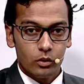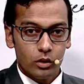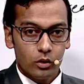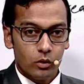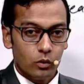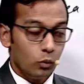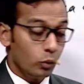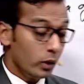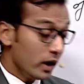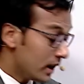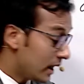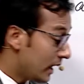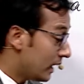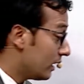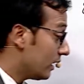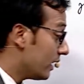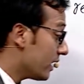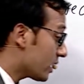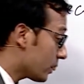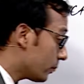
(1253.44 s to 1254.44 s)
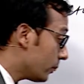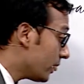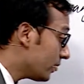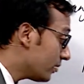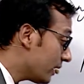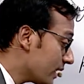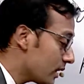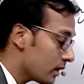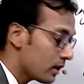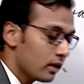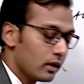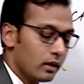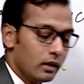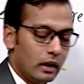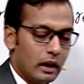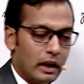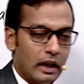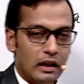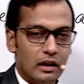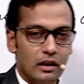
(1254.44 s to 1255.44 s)
we can split this
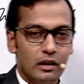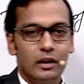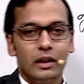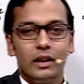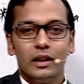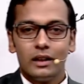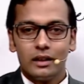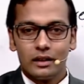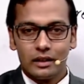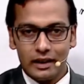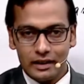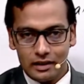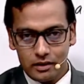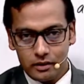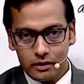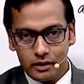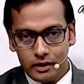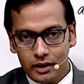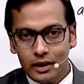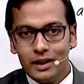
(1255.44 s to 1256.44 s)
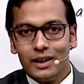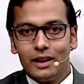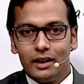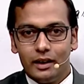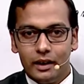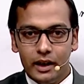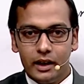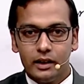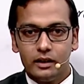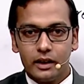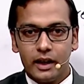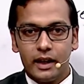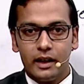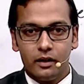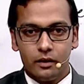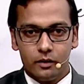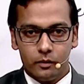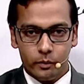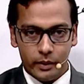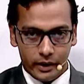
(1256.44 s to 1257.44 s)
and get length
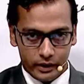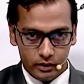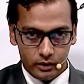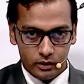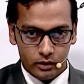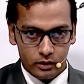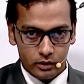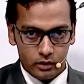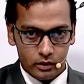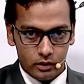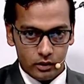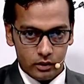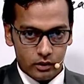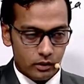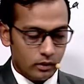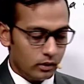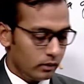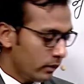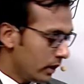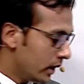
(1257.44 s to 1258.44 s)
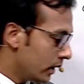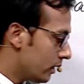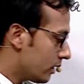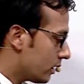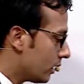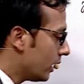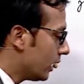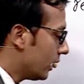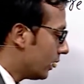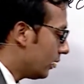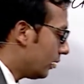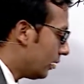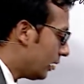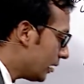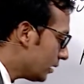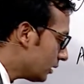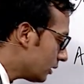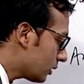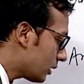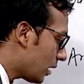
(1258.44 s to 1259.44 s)
and breadth, because
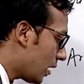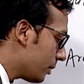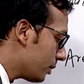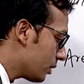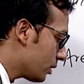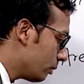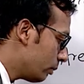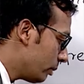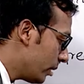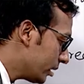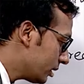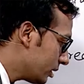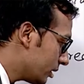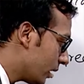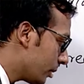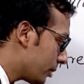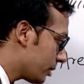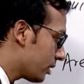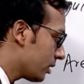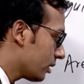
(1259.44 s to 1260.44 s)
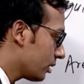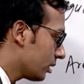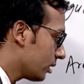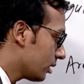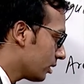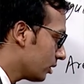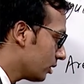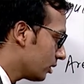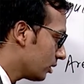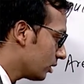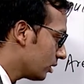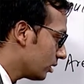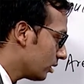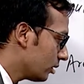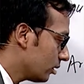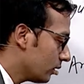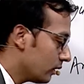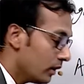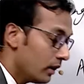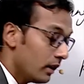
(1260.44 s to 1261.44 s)
length times breadth gives
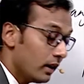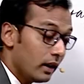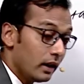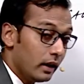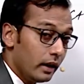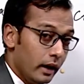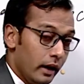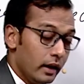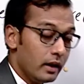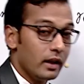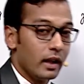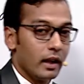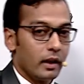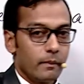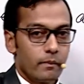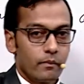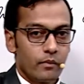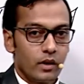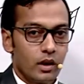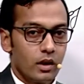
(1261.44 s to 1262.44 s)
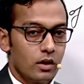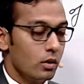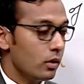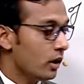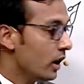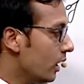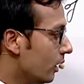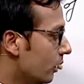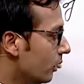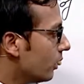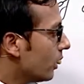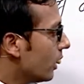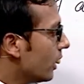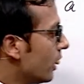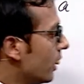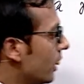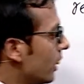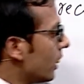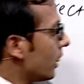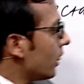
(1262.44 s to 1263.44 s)
area. So here
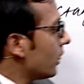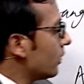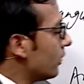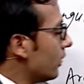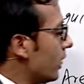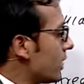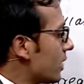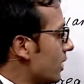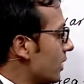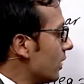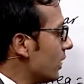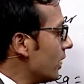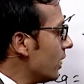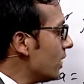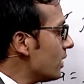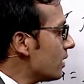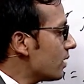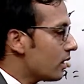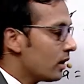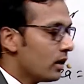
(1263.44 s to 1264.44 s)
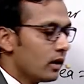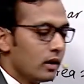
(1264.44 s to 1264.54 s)
this is